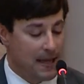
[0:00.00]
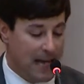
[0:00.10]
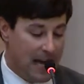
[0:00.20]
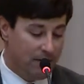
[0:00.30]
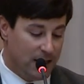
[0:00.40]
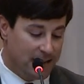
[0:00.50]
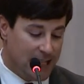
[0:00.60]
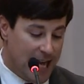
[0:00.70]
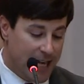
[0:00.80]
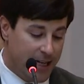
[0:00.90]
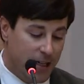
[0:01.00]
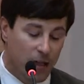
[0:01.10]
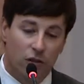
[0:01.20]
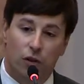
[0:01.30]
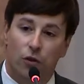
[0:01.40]
have decided
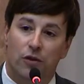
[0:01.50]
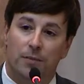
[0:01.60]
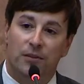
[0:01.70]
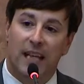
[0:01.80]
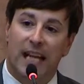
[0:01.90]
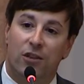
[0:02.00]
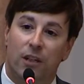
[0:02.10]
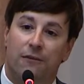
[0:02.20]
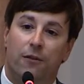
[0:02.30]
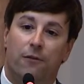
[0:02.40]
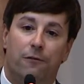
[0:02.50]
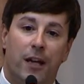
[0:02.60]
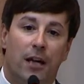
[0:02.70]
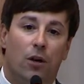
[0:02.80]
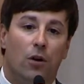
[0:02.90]
to substantially
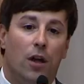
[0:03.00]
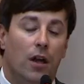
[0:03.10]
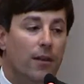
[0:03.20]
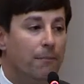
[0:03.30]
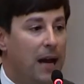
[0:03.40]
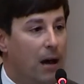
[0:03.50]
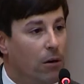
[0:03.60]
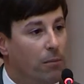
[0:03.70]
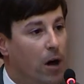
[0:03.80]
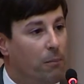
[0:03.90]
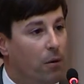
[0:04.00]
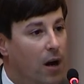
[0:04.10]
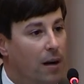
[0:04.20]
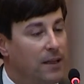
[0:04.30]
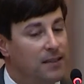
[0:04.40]
fulfill the Powerball
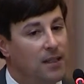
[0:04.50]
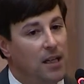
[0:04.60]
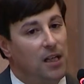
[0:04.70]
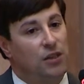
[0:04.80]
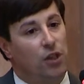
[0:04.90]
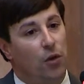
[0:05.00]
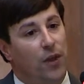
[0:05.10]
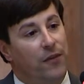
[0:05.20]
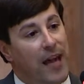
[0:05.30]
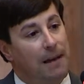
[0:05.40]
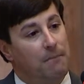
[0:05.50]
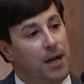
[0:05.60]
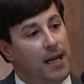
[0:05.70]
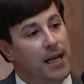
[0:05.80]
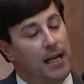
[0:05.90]
promise so that that
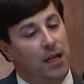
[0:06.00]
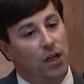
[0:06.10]
money